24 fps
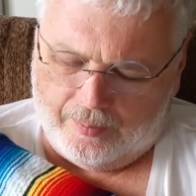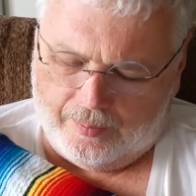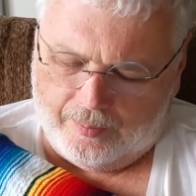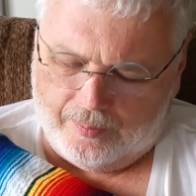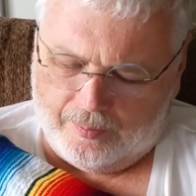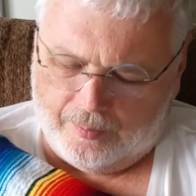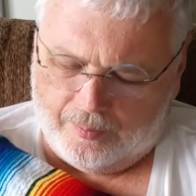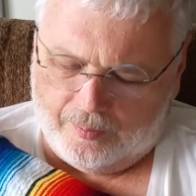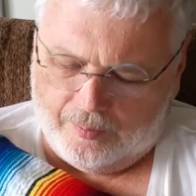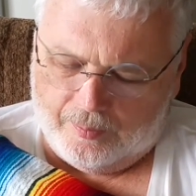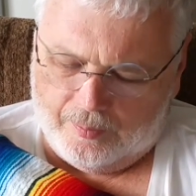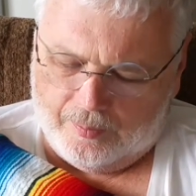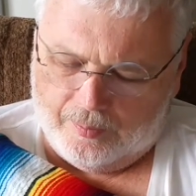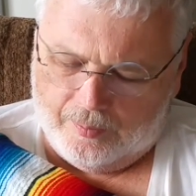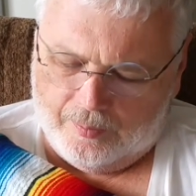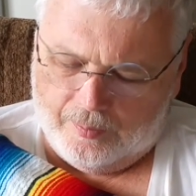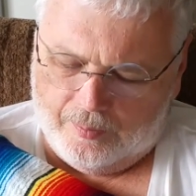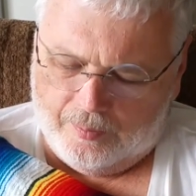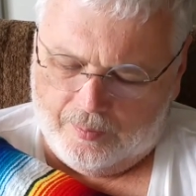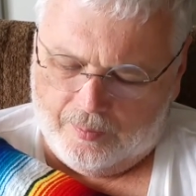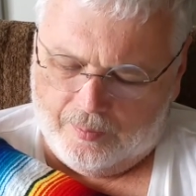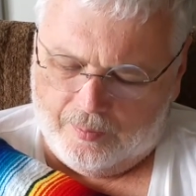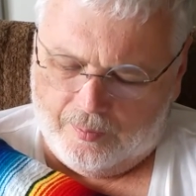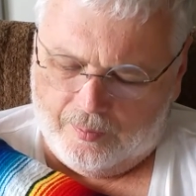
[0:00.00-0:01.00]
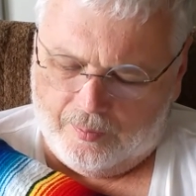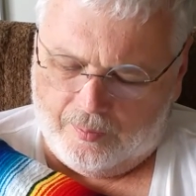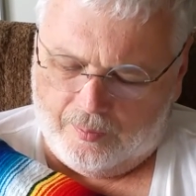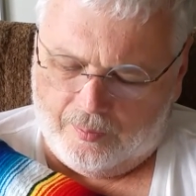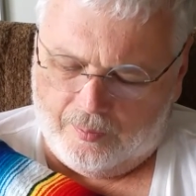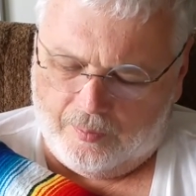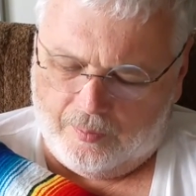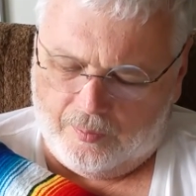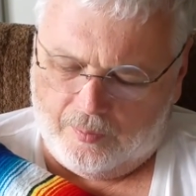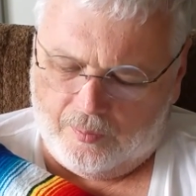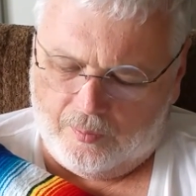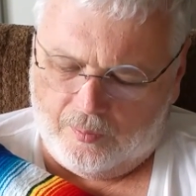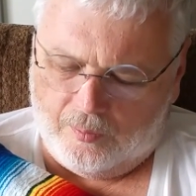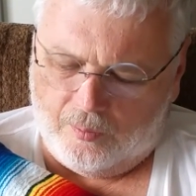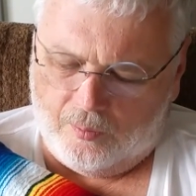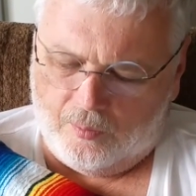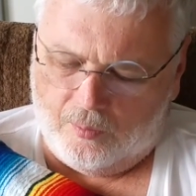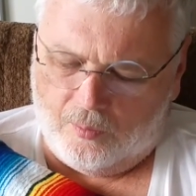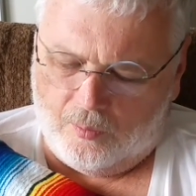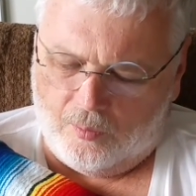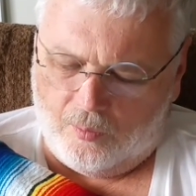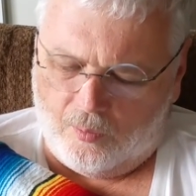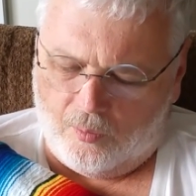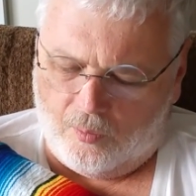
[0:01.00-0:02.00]

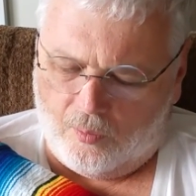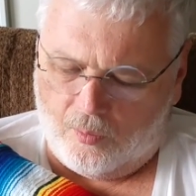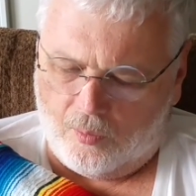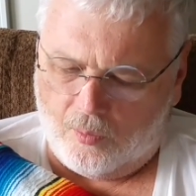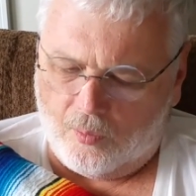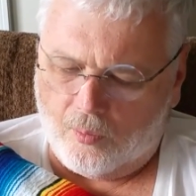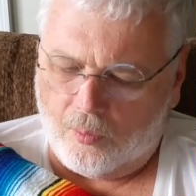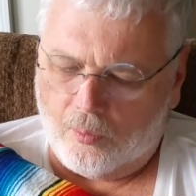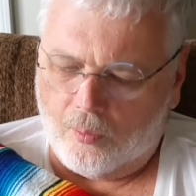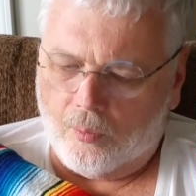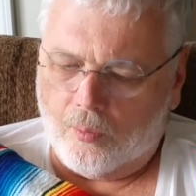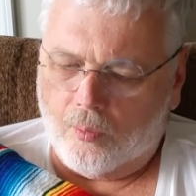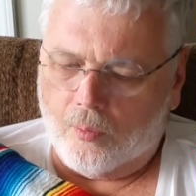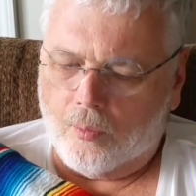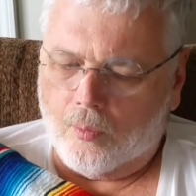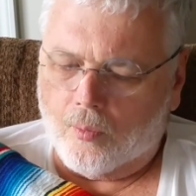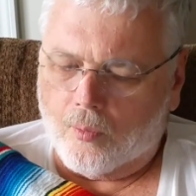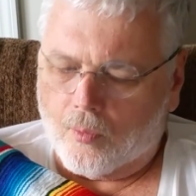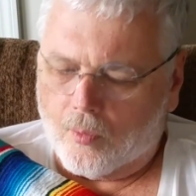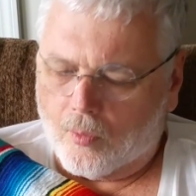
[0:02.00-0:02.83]
Nothing is said.